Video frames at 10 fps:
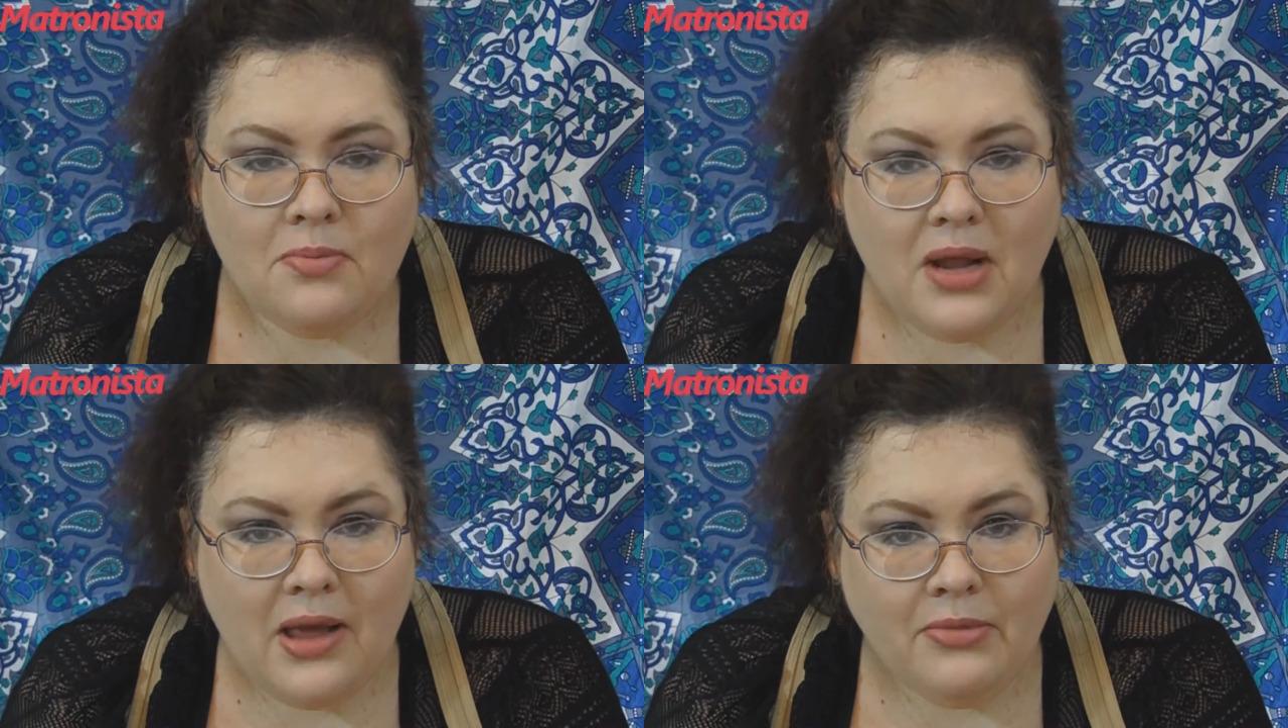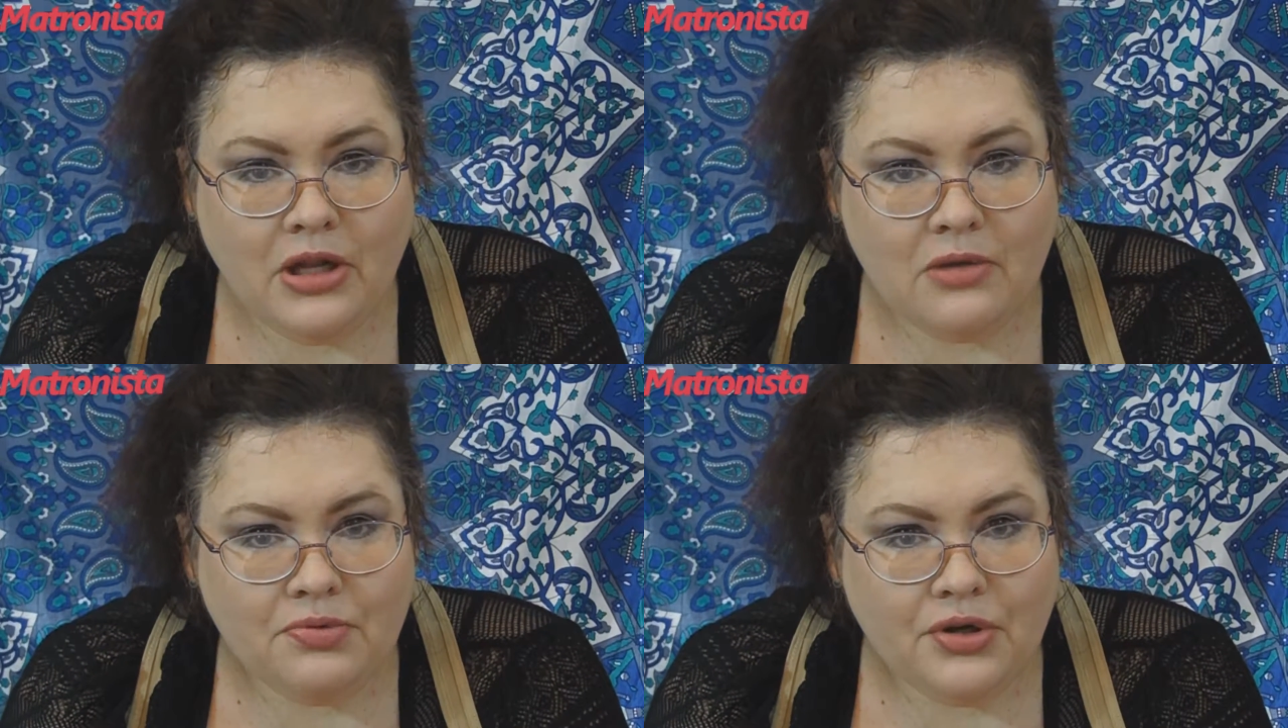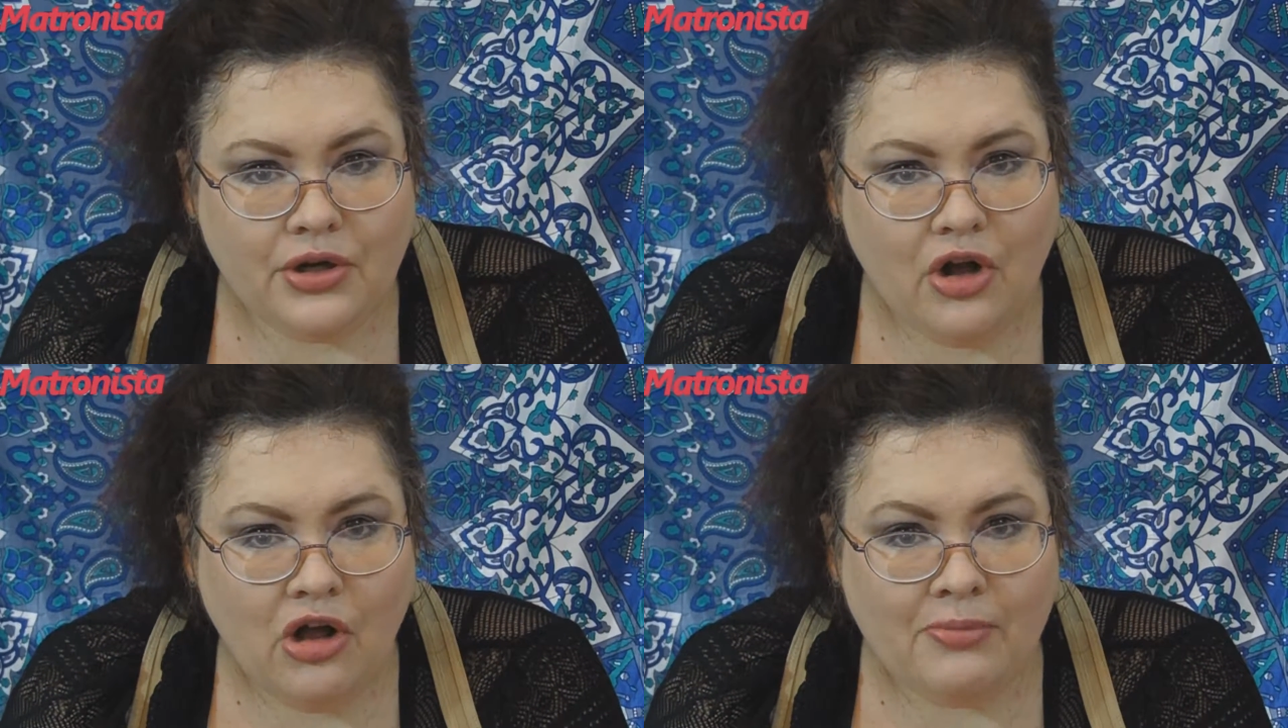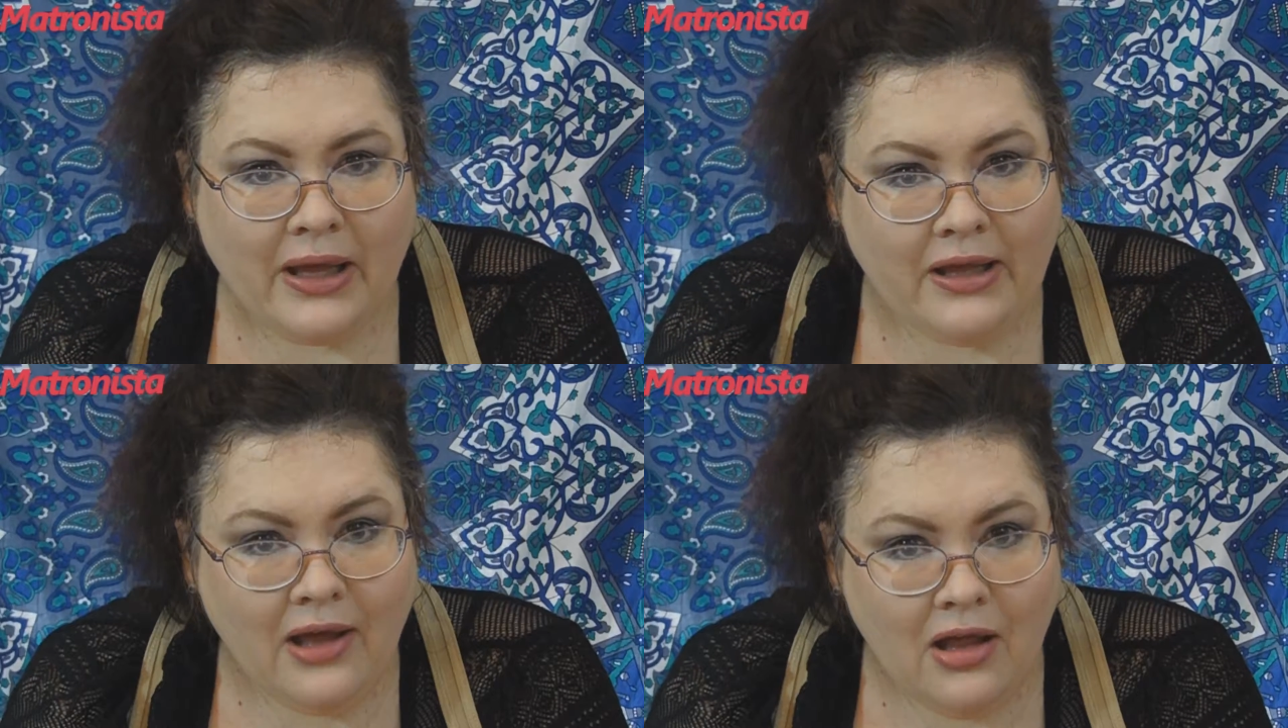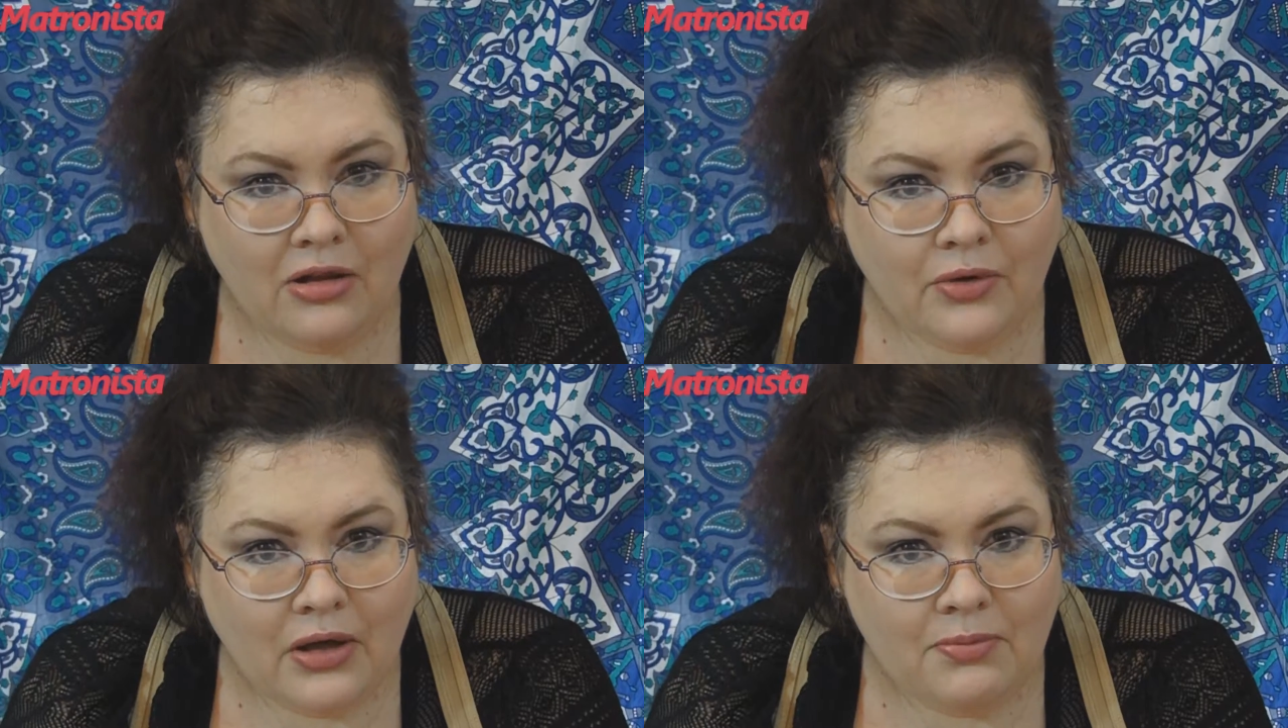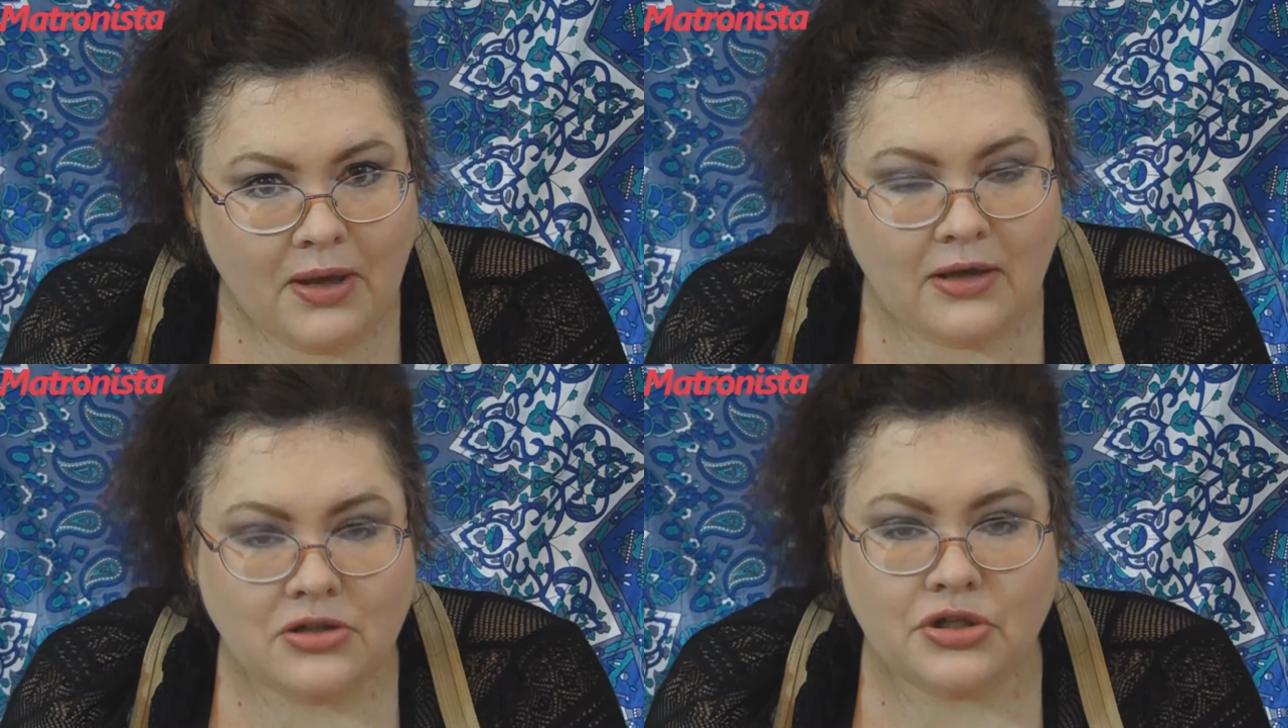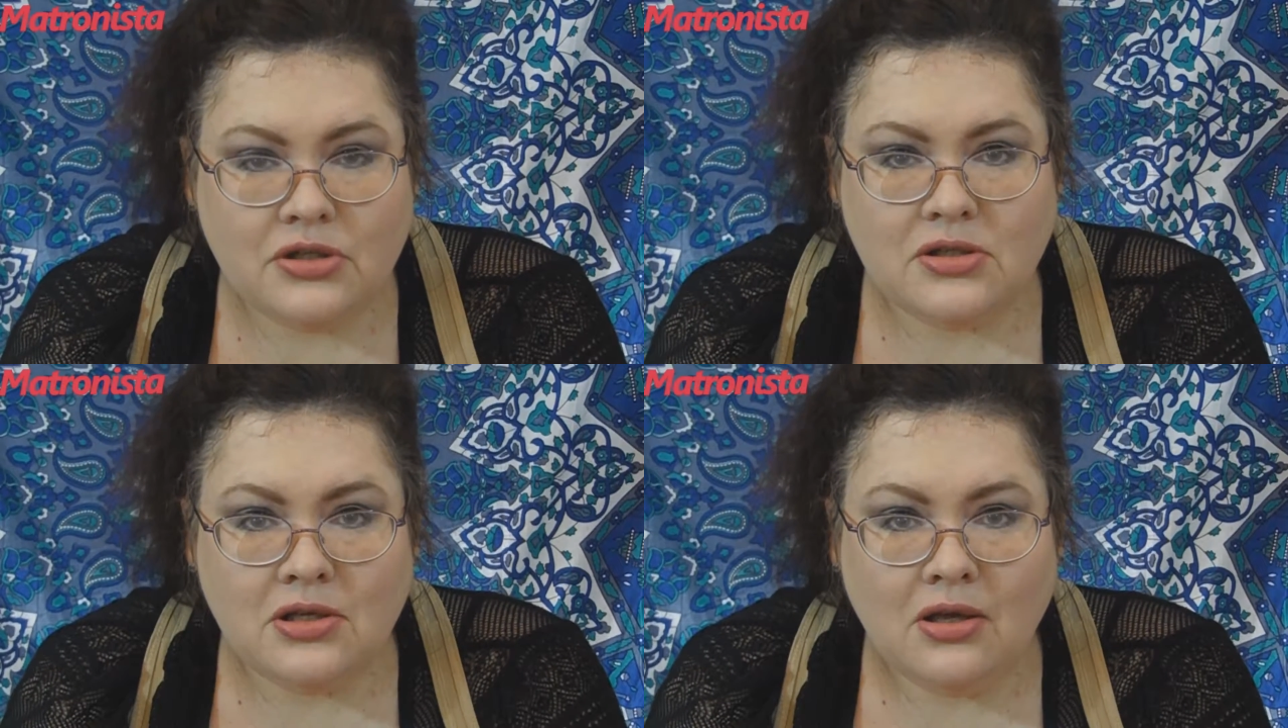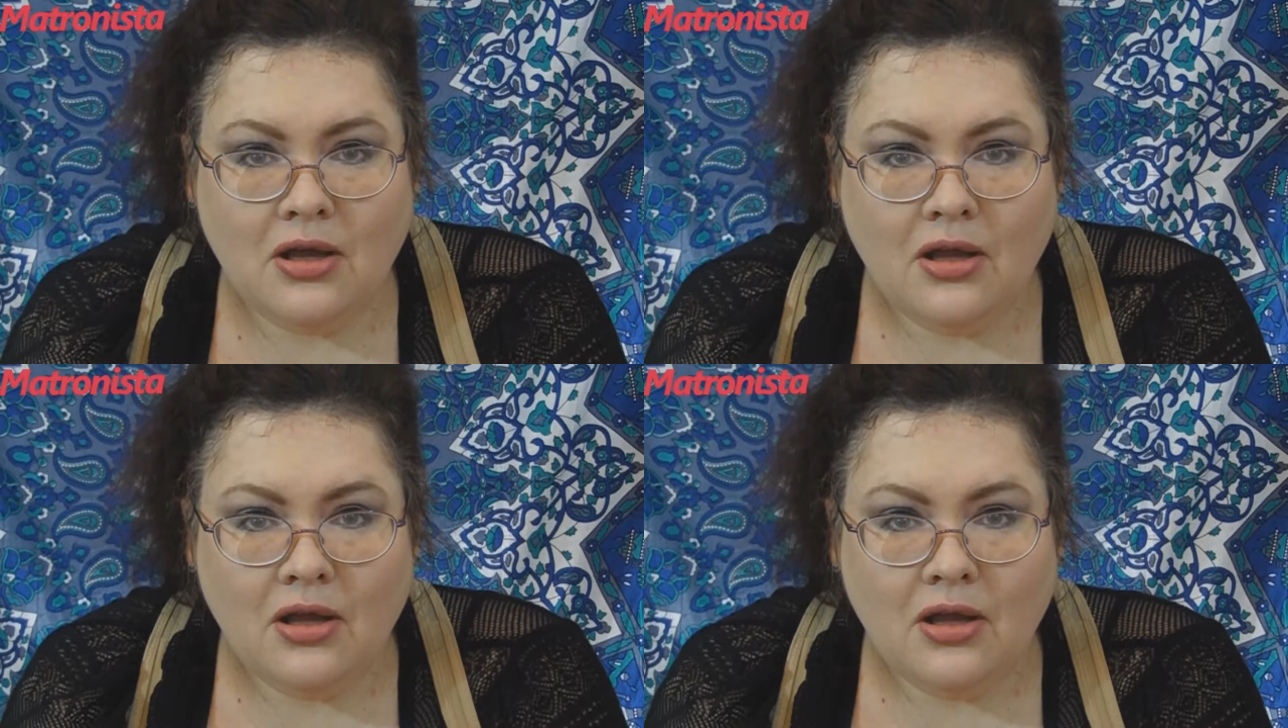But I'm gonna put all my coloring pages.